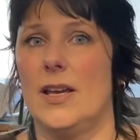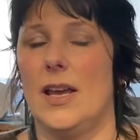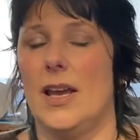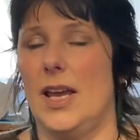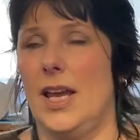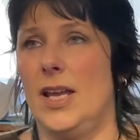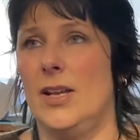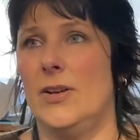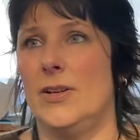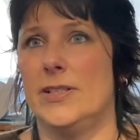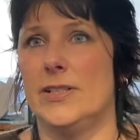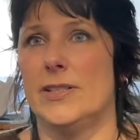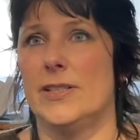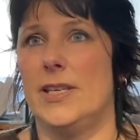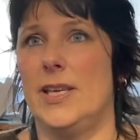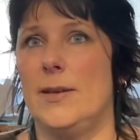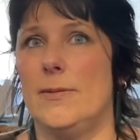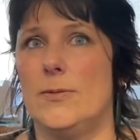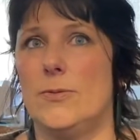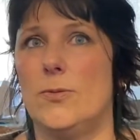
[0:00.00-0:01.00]
and I just
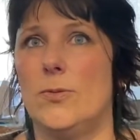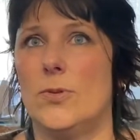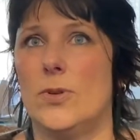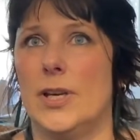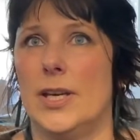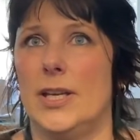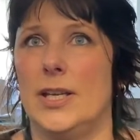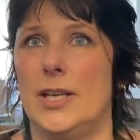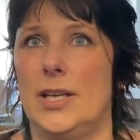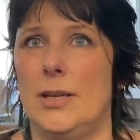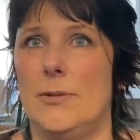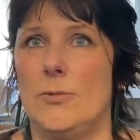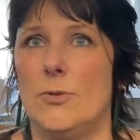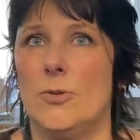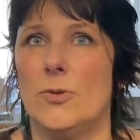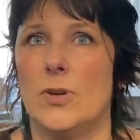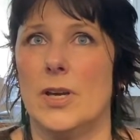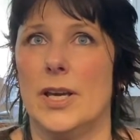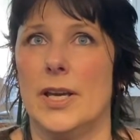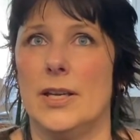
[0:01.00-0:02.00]
kept
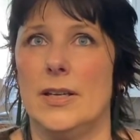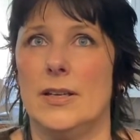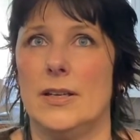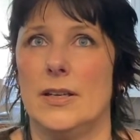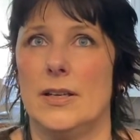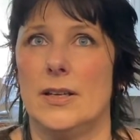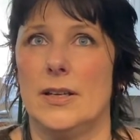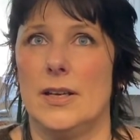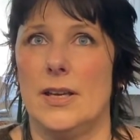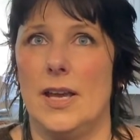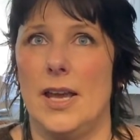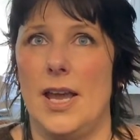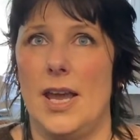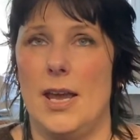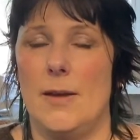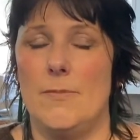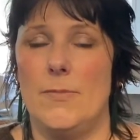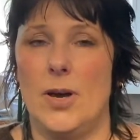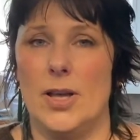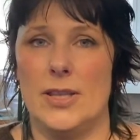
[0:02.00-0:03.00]
walking.
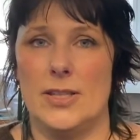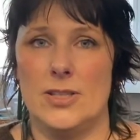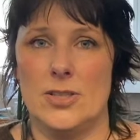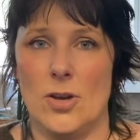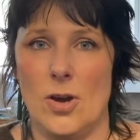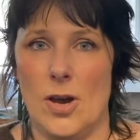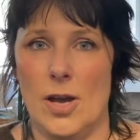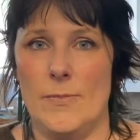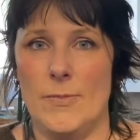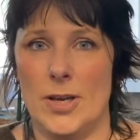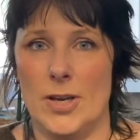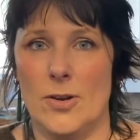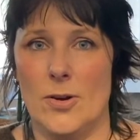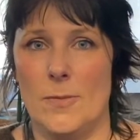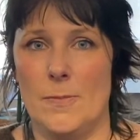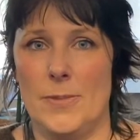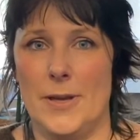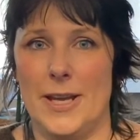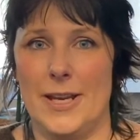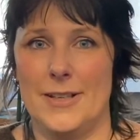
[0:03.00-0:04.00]
By the time I
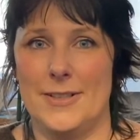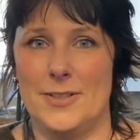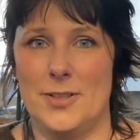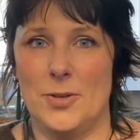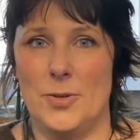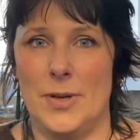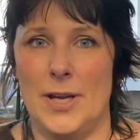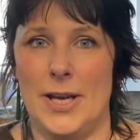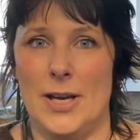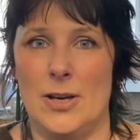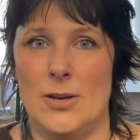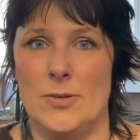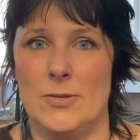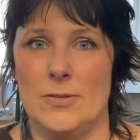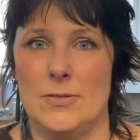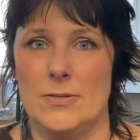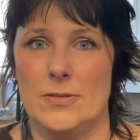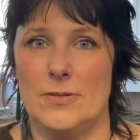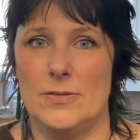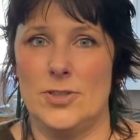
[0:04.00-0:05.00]
got back to
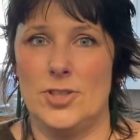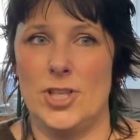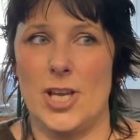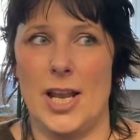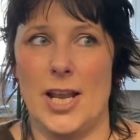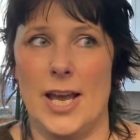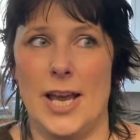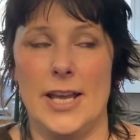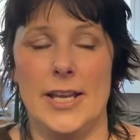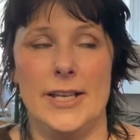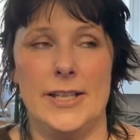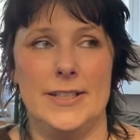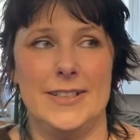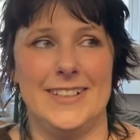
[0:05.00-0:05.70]
our chalet,